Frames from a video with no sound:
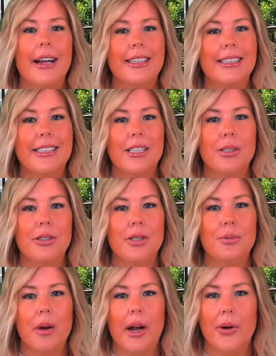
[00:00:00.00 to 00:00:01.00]
and continues
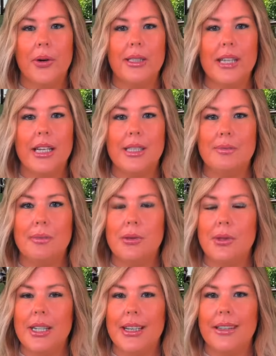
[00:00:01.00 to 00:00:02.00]
to prioritize
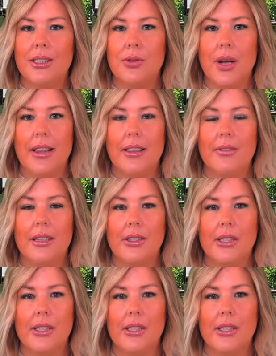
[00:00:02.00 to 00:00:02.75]
boosting the strength of their